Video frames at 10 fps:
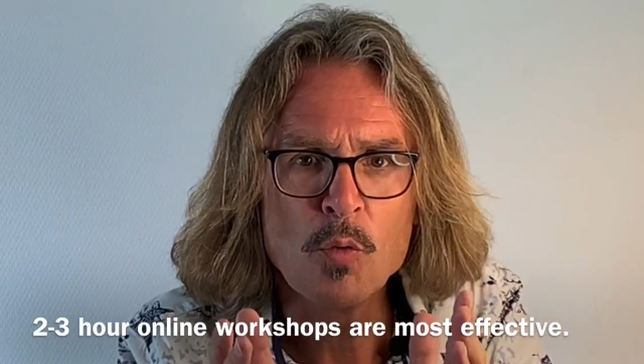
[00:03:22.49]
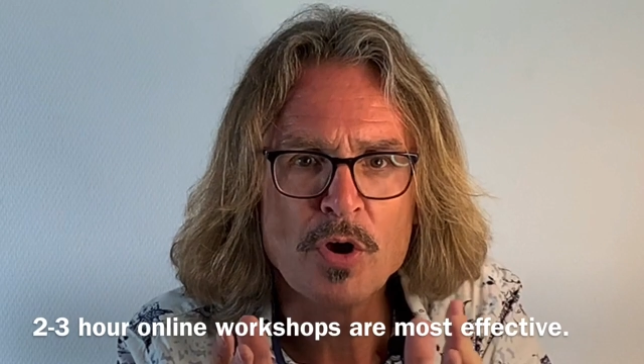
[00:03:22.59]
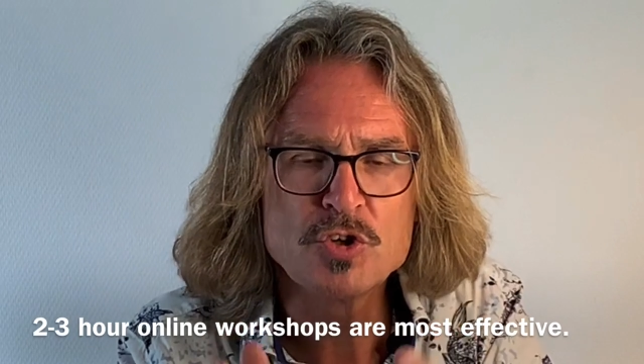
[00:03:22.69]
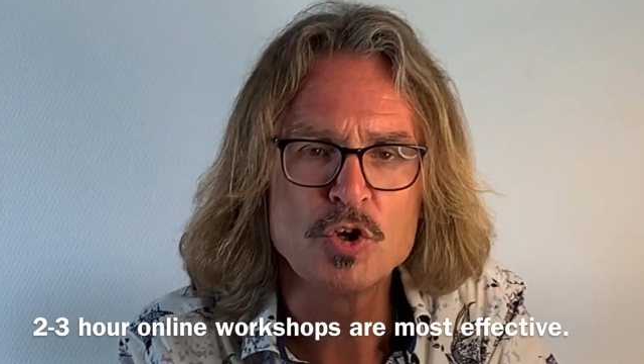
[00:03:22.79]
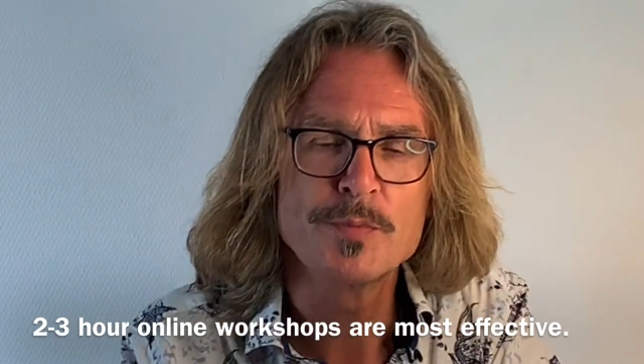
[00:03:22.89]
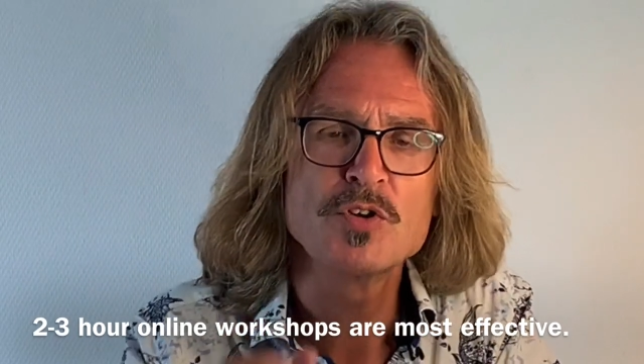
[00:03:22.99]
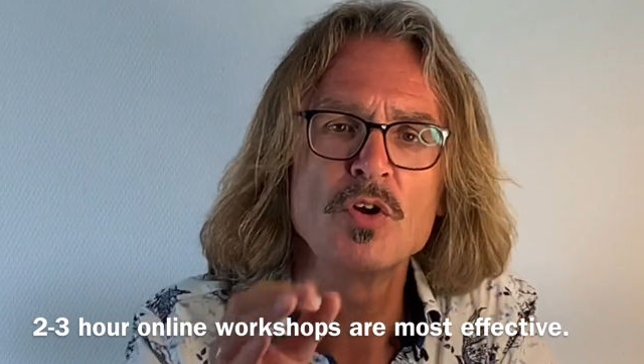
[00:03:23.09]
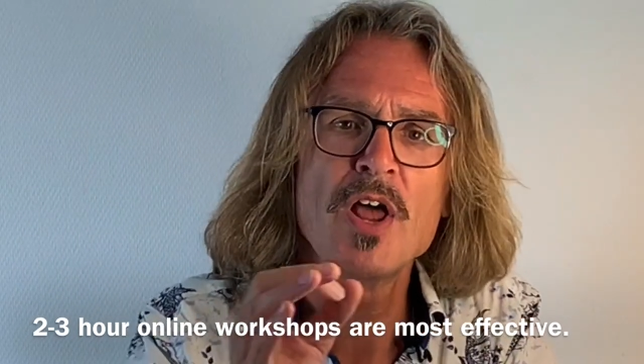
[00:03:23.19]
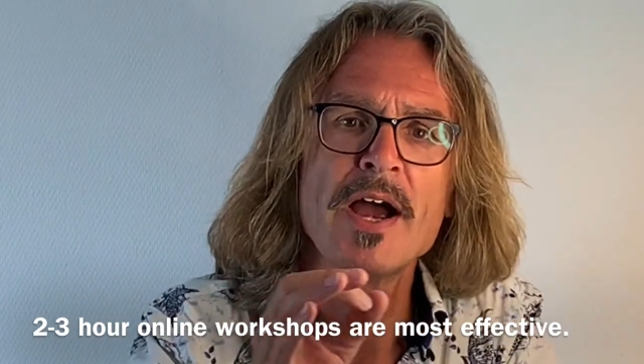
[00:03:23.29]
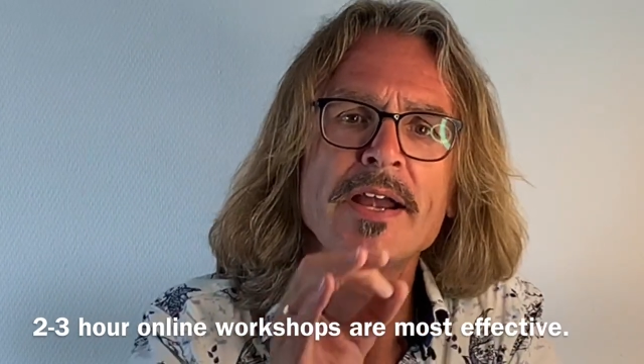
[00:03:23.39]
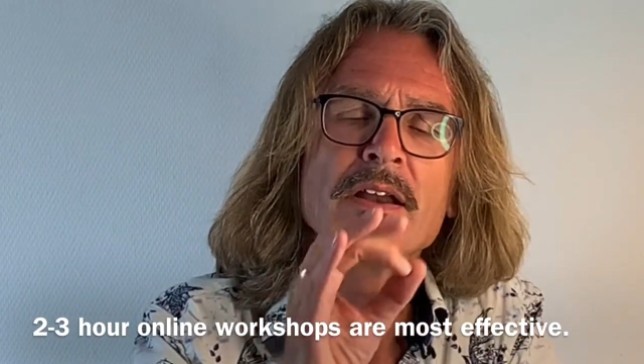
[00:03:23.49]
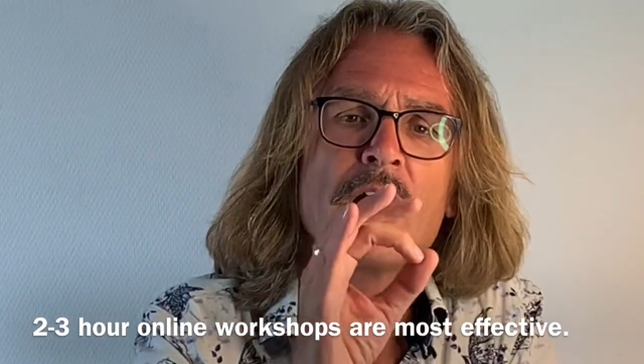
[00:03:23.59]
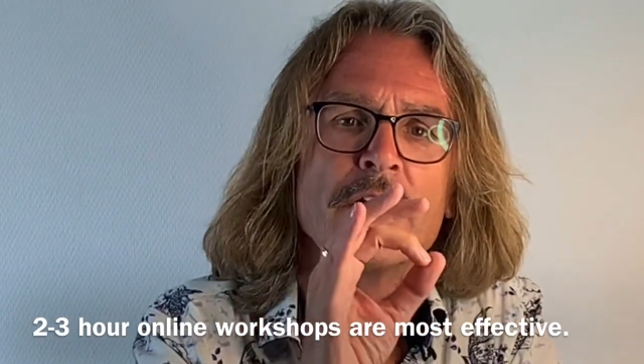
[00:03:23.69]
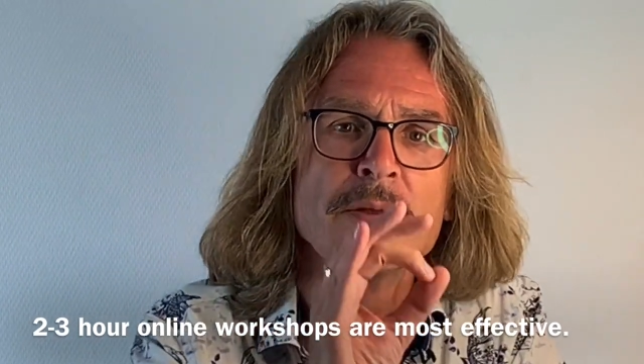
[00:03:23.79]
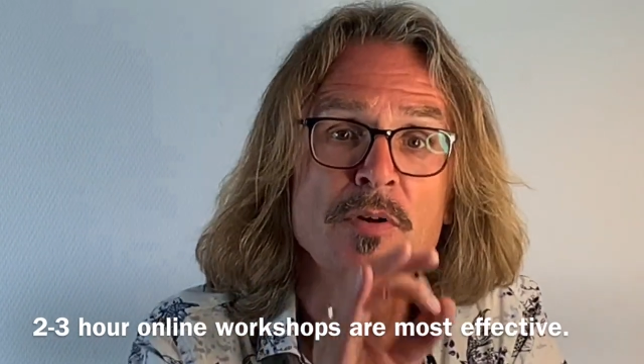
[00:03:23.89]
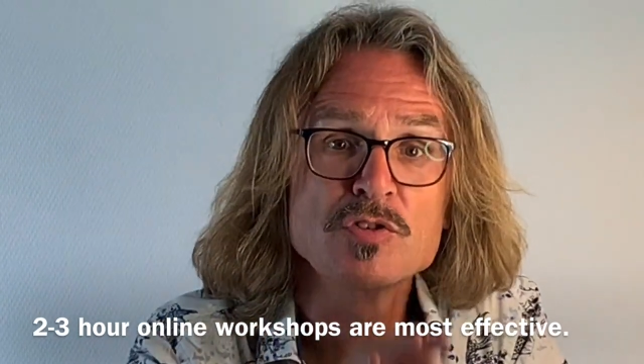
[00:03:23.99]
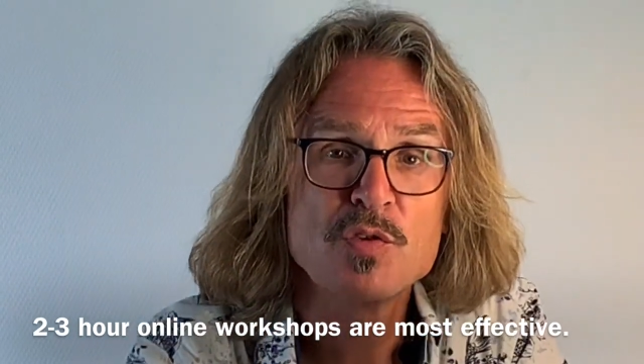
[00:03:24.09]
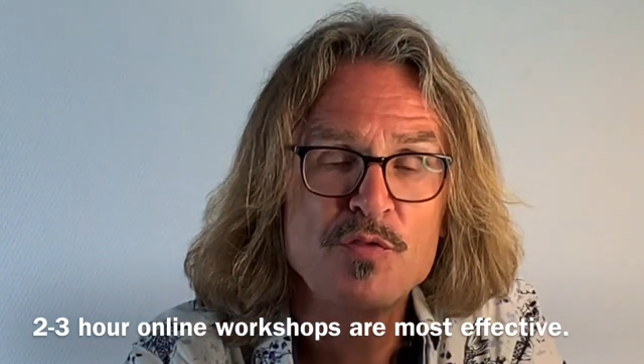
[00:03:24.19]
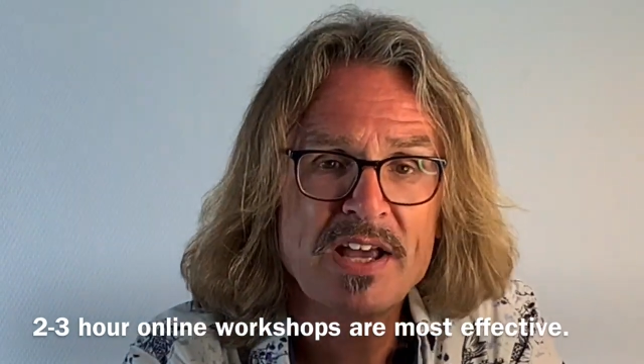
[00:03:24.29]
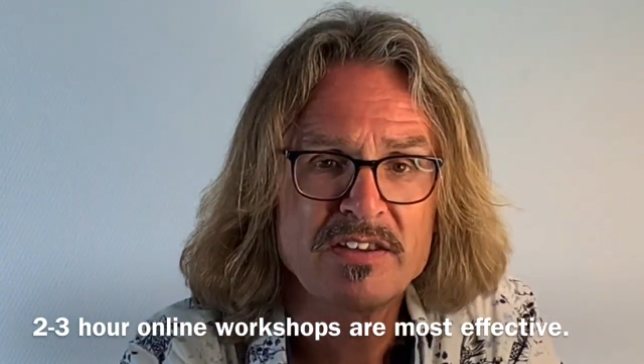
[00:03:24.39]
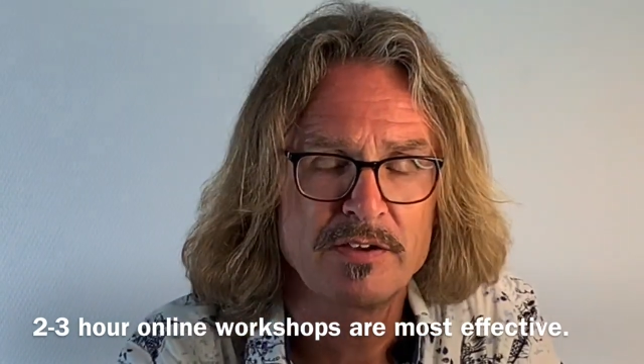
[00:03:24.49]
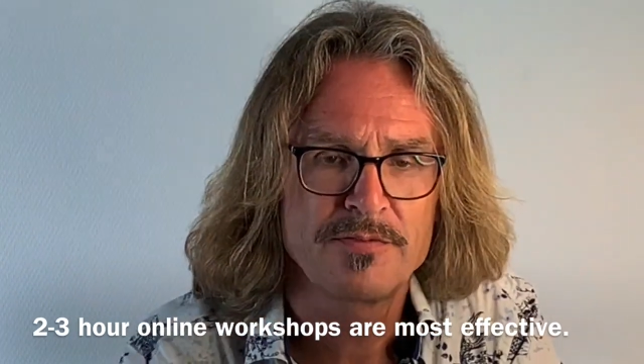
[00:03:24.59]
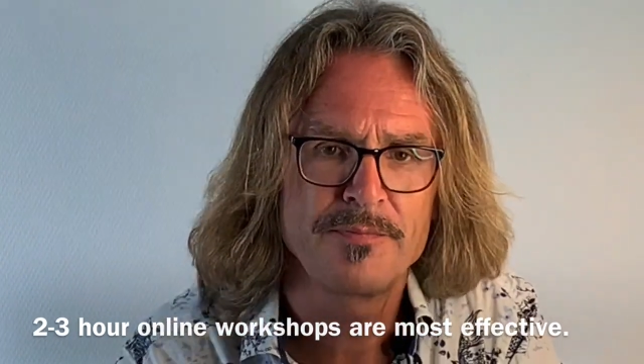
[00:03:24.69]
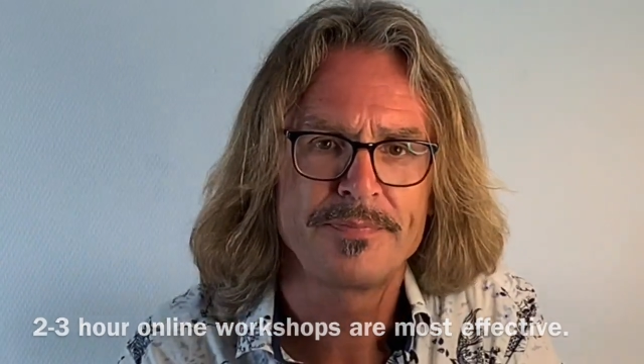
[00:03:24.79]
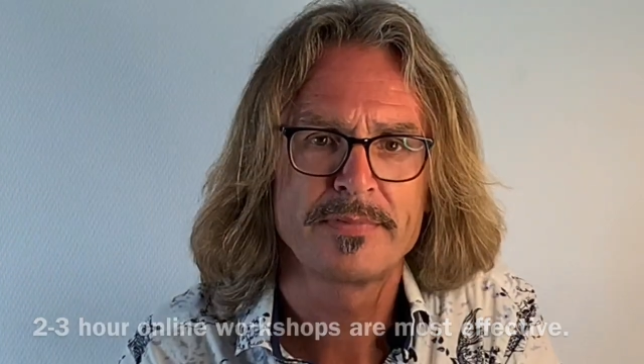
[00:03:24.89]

workshops online are the most effective.